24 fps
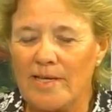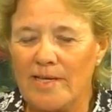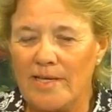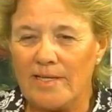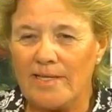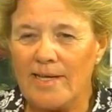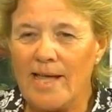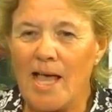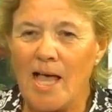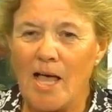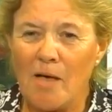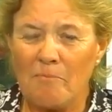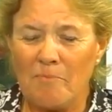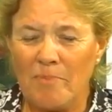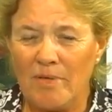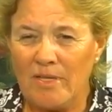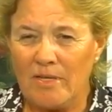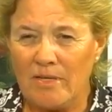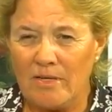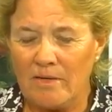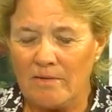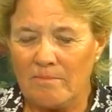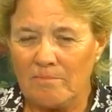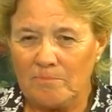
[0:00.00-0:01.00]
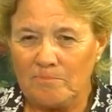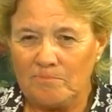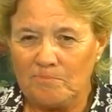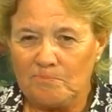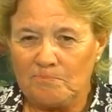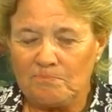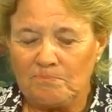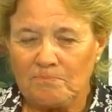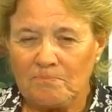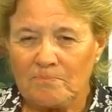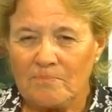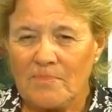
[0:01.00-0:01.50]
It happened,
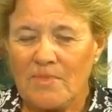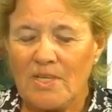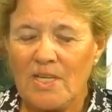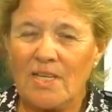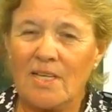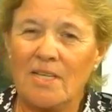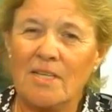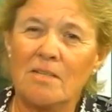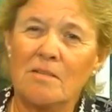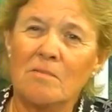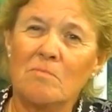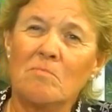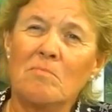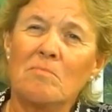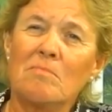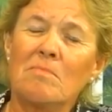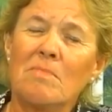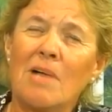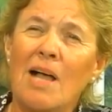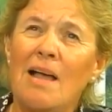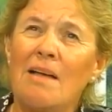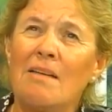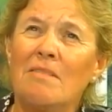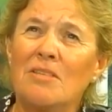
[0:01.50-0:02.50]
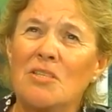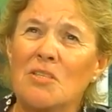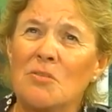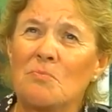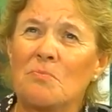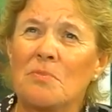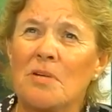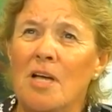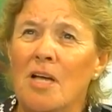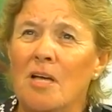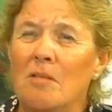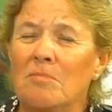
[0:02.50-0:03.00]
um, I was
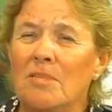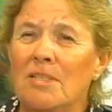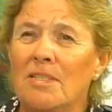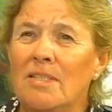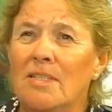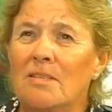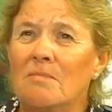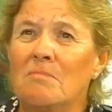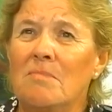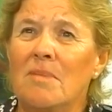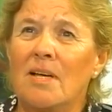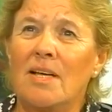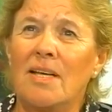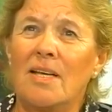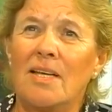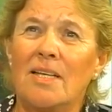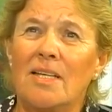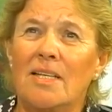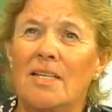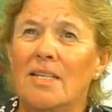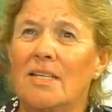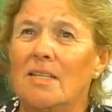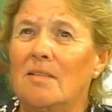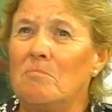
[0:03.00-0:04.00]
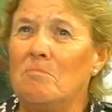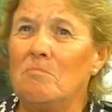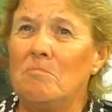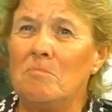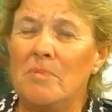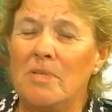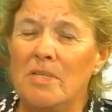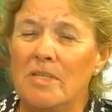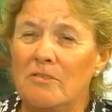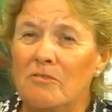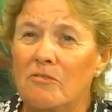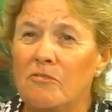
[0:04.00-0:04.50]
probably in my
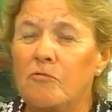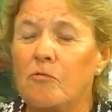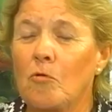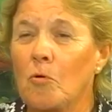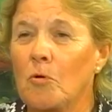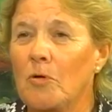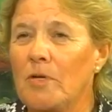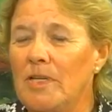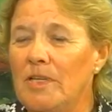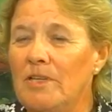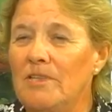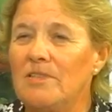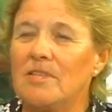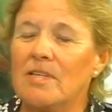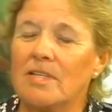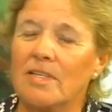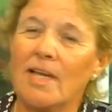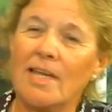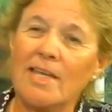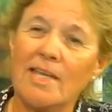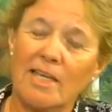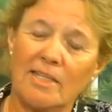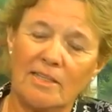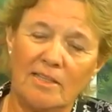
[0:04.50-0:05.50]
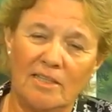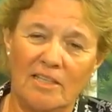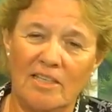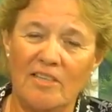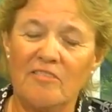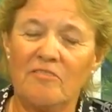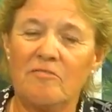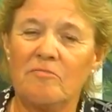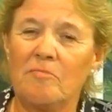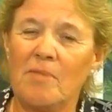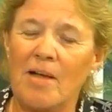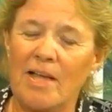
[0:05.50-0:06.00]
mid 40s, and I had
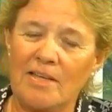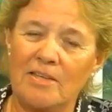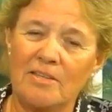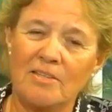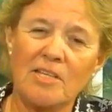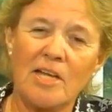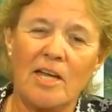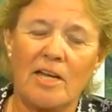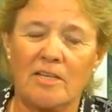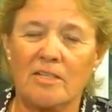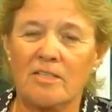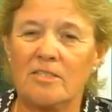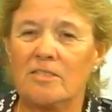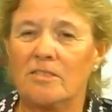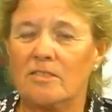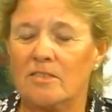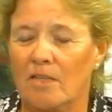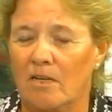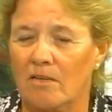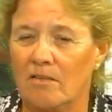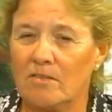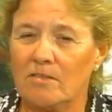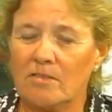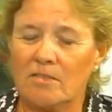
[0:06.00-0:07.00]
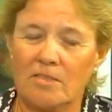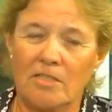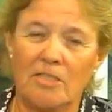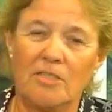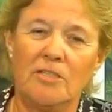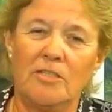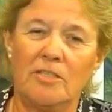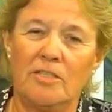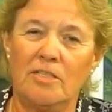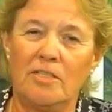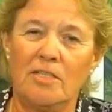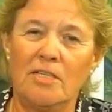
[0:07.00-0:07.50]
lived my entire
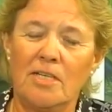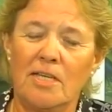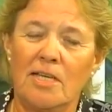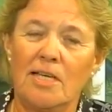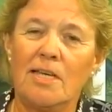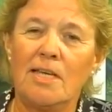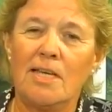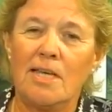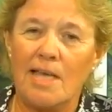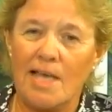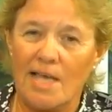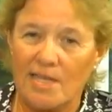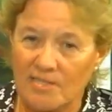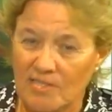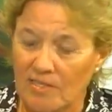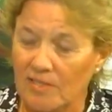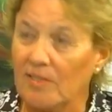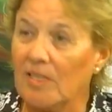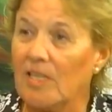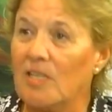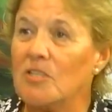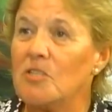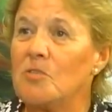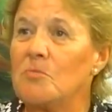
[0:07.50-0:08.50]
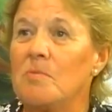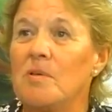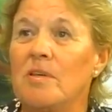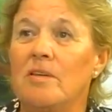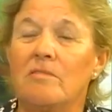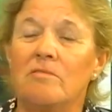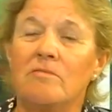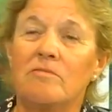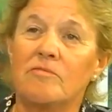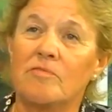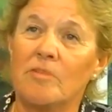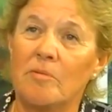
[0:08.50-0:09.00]
adulthood as a
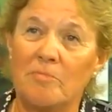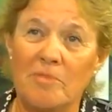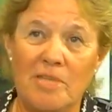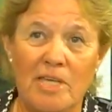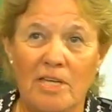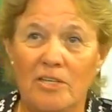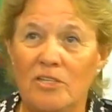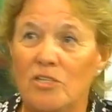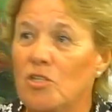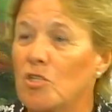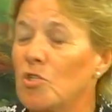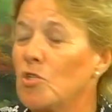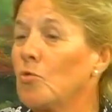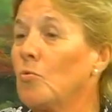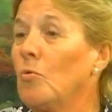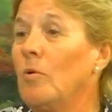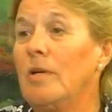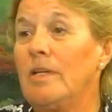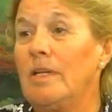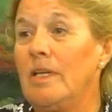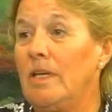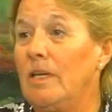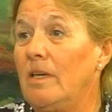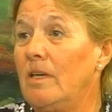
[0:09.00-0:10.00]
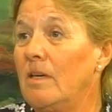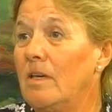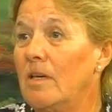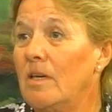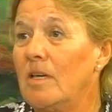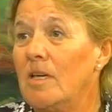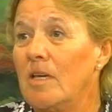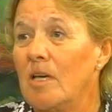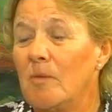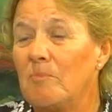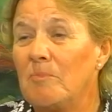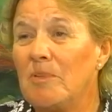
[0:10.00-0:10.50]
lesbian from the age 20
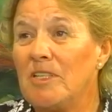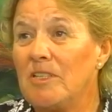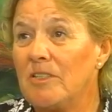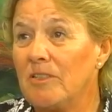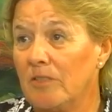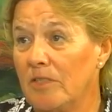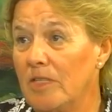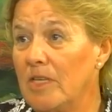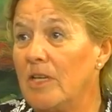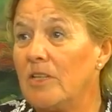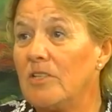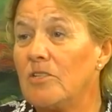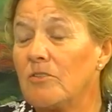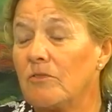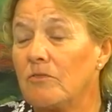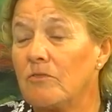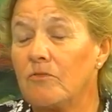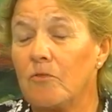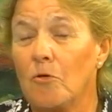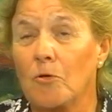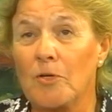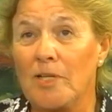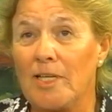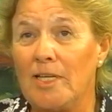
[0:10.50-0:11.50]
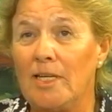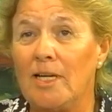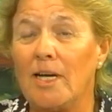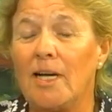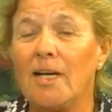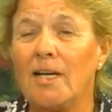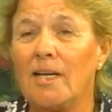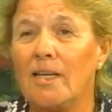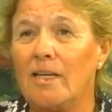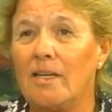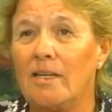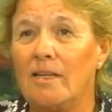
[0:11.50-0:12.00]
up until the age of
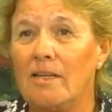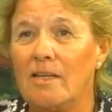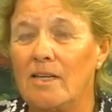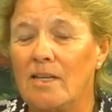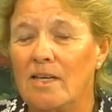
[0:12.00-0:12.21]
49.